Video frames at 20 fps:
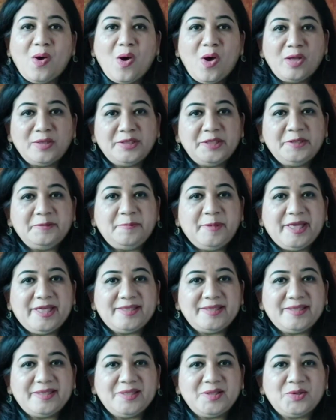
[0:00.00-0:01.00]
On the
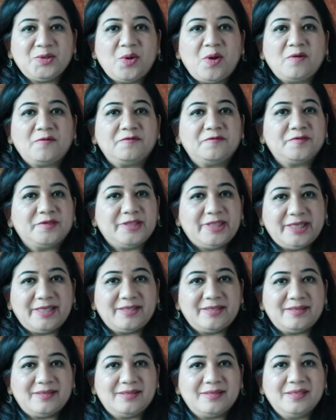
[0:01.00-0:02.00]
basis of
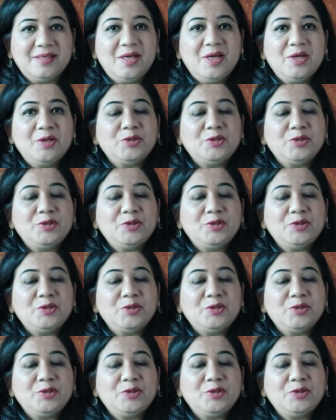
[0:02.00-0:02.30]
this,